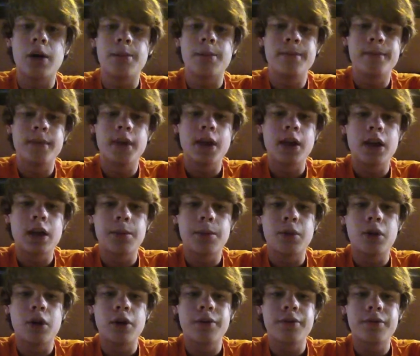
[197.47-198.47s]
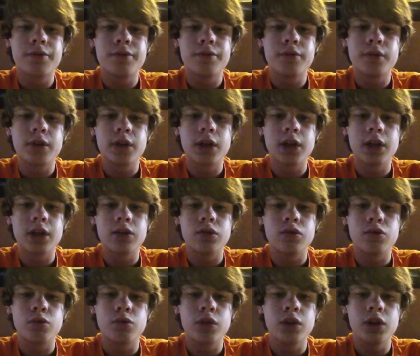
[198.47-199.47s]
They come off, again,
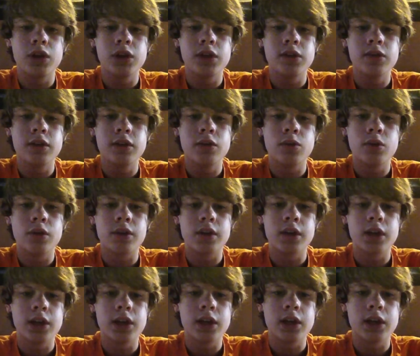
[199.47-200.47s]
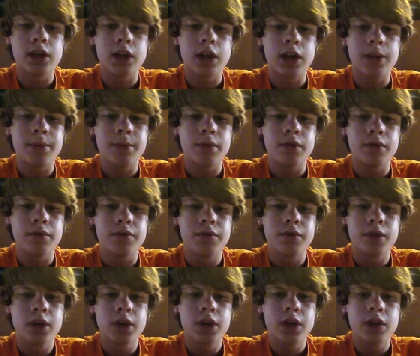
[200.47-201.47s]
just real easy with any type of
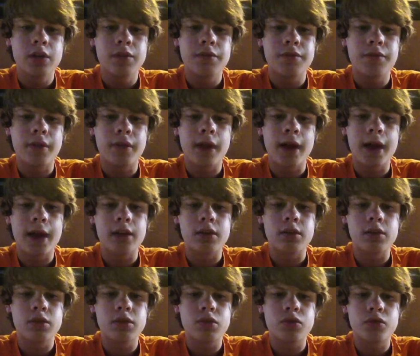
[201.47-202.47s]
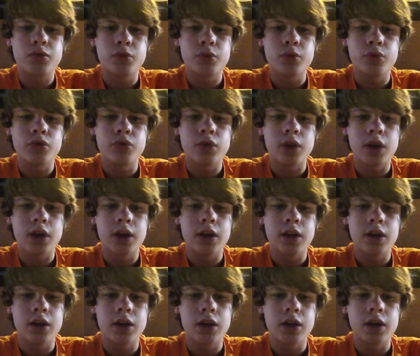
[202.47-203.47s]
flat tool
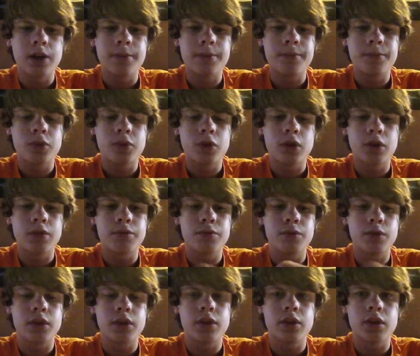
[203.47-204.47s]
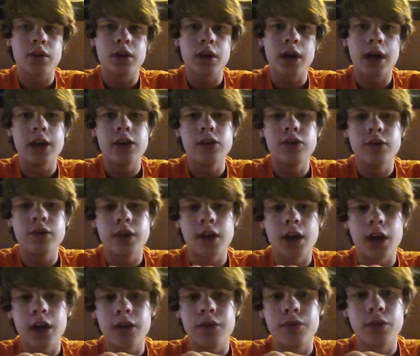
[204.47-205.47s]
I use a
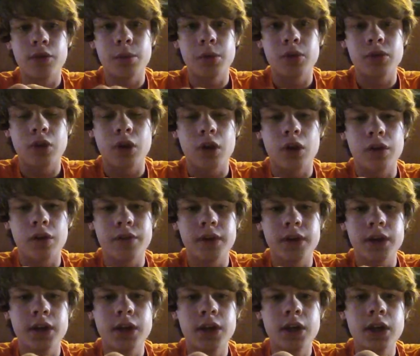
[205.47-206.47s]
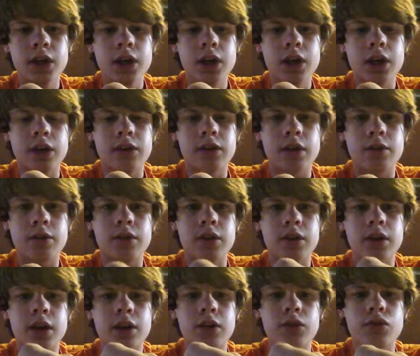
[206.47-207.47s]
knife for almost all of it, except to
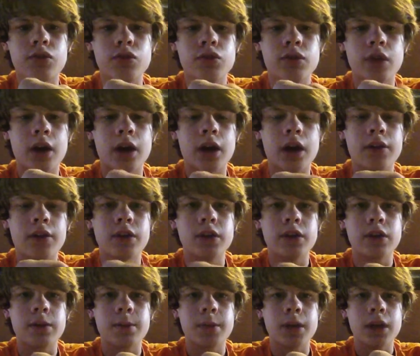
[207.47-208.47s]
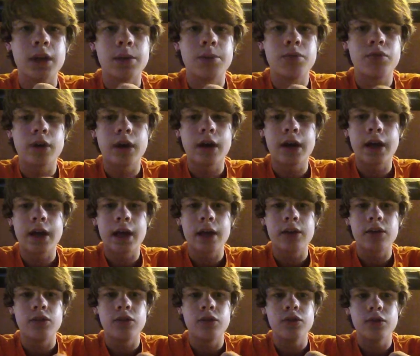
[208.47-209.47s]
take the screws out, obviously, but any prying, I
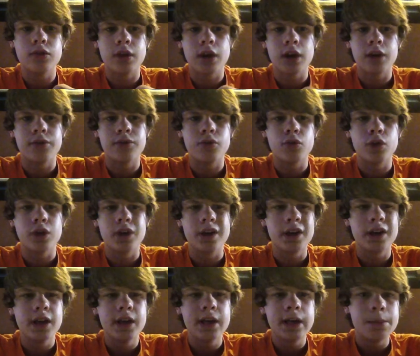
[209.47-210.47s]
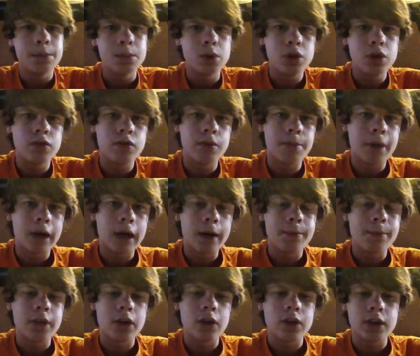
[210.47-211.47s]
just use a knife for it. Most of it
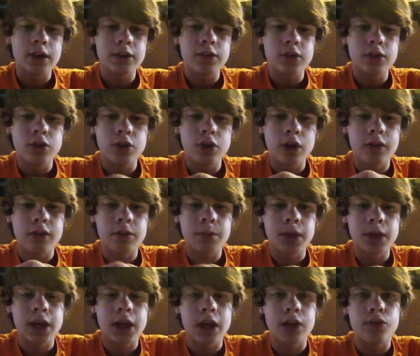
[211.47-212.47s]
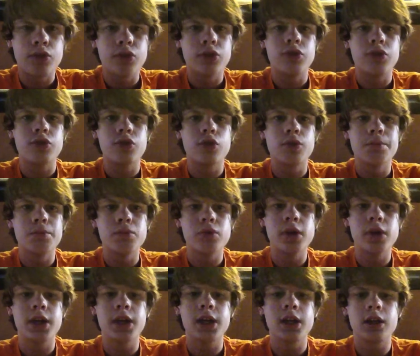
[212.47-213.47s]
pops out easy. You do have to be careful that you don't
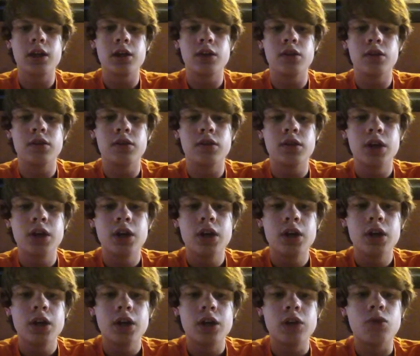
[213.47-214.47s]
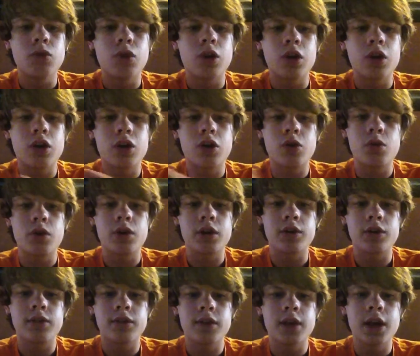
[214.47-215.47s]
break it, because you are going to want to
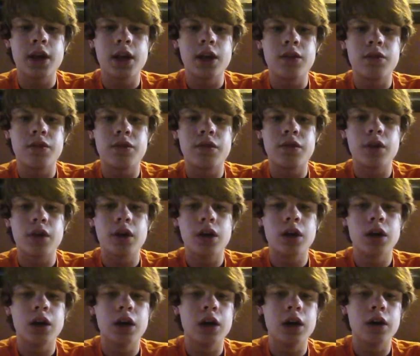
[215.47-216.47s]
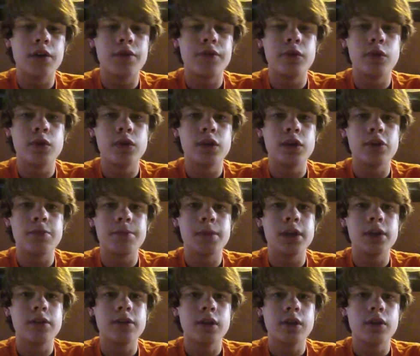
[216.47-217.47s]
save a few of these
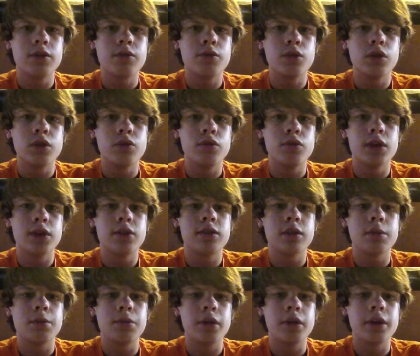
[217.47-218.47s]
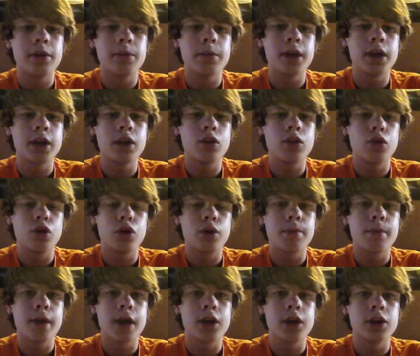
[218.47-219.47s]
pieces for the reassembly to make it
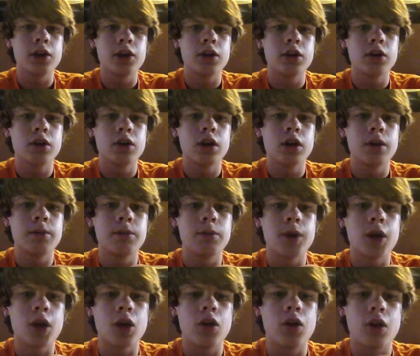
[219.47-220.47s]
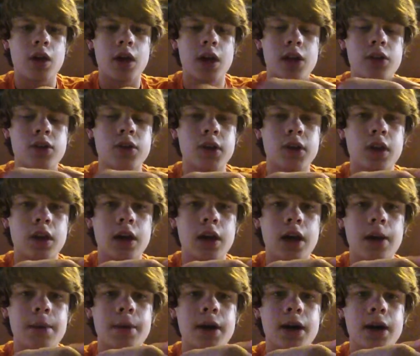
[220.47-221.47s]
look better, to make it look like it's still an
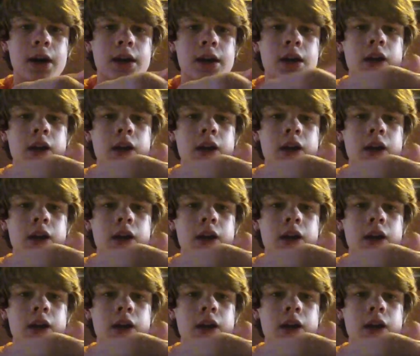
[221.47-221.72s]
iPod,